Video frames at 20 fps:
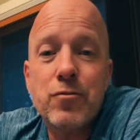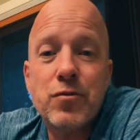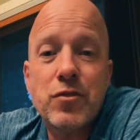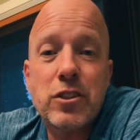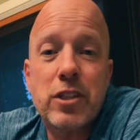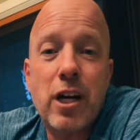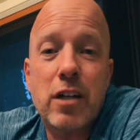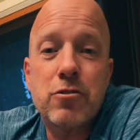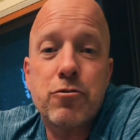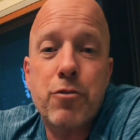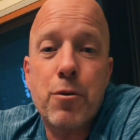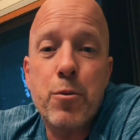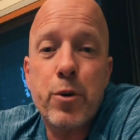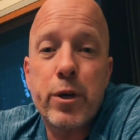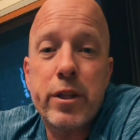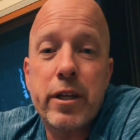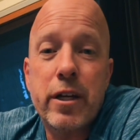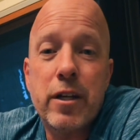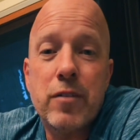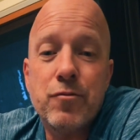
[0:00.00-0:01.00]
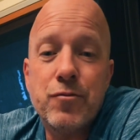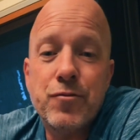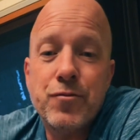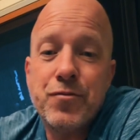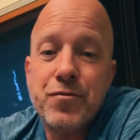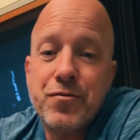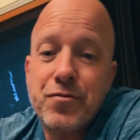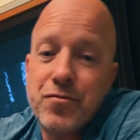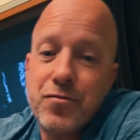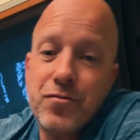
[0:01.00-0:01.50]
I don't know, starts from
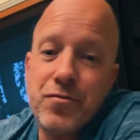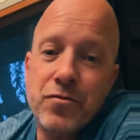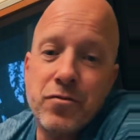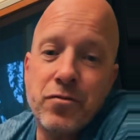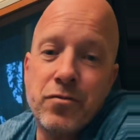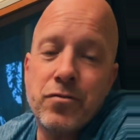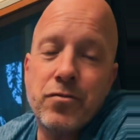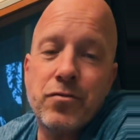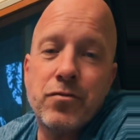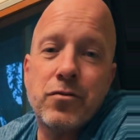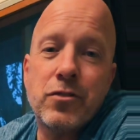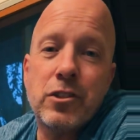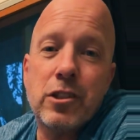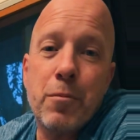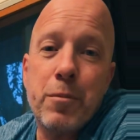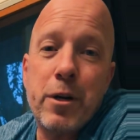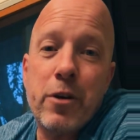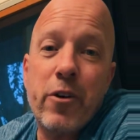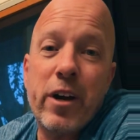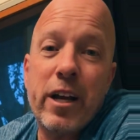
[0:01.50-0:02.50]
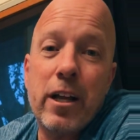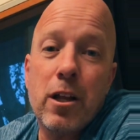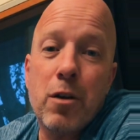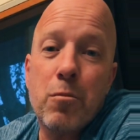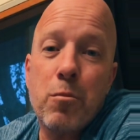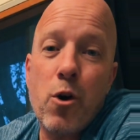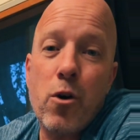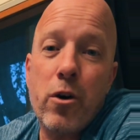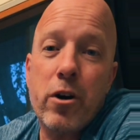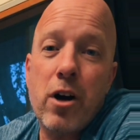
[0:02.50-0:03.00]
within. So let me
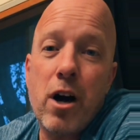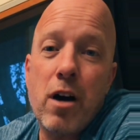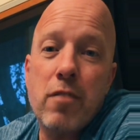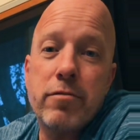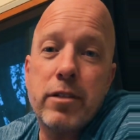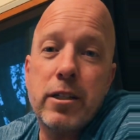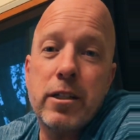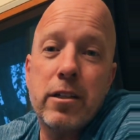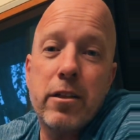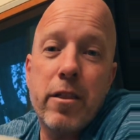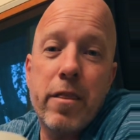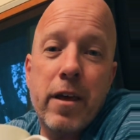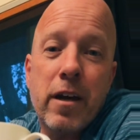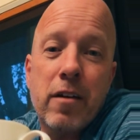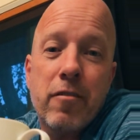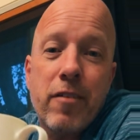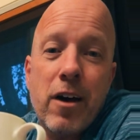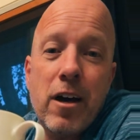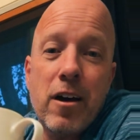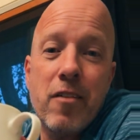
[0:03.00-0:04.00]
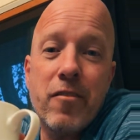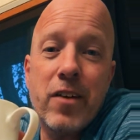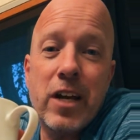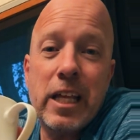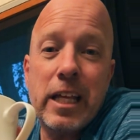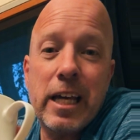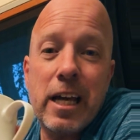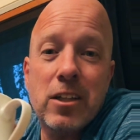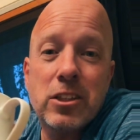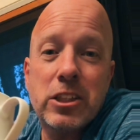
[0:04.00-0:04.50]
drink a little more coffee. Think if I
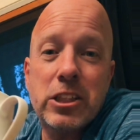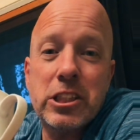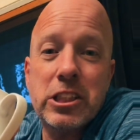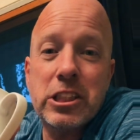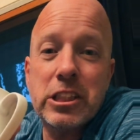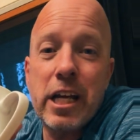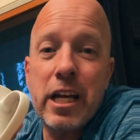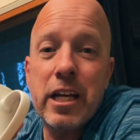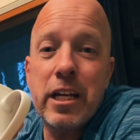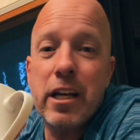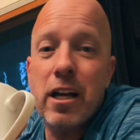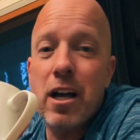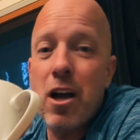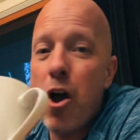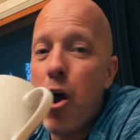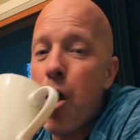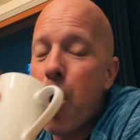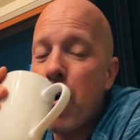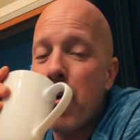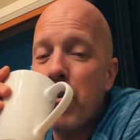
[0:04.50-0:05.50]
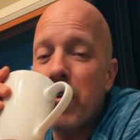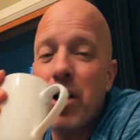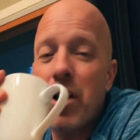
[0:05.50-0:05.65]
have anything else to say to you.